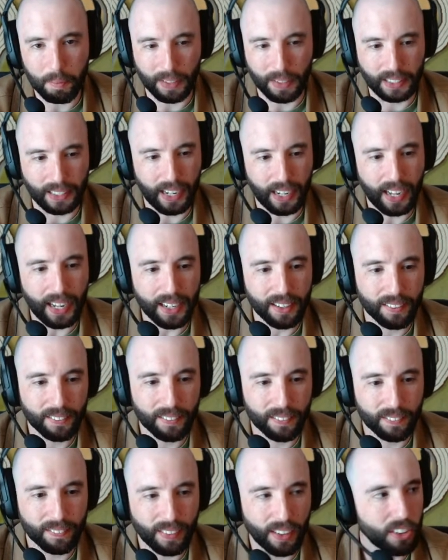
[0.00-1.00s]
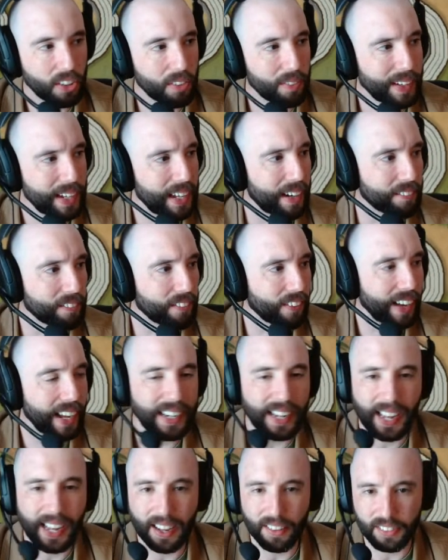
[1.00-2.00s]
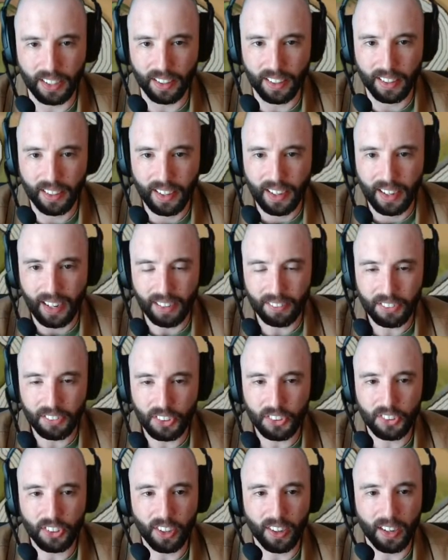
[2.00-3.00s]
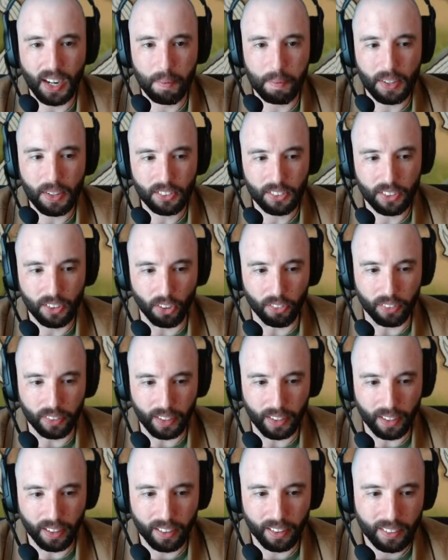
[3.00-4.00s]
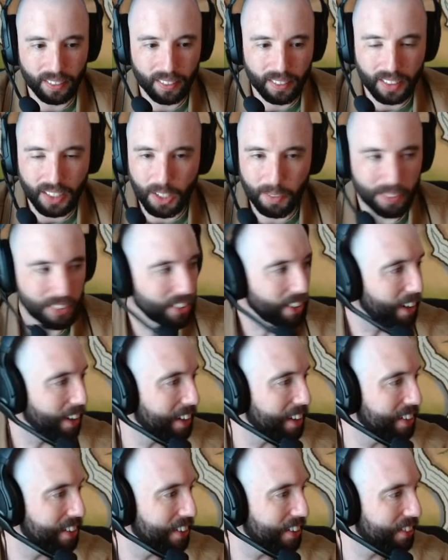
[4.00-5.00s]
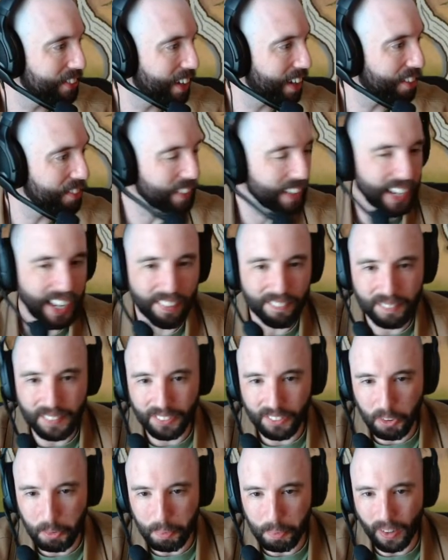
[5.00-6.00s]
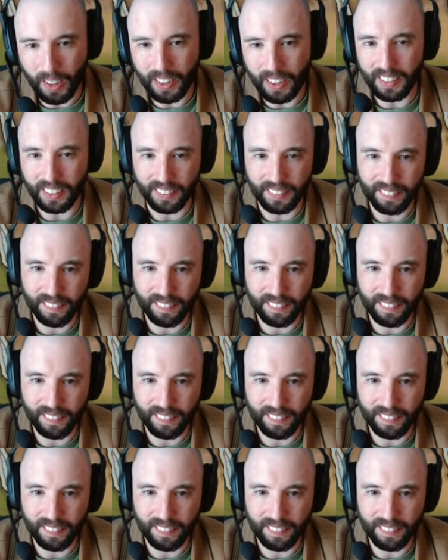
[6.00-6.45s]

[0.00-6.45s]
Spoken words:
guy. Welcome in. I'm glad to have you. I'm so sorry I missed you over there. You've been talking to yourself, and I haven't been responding.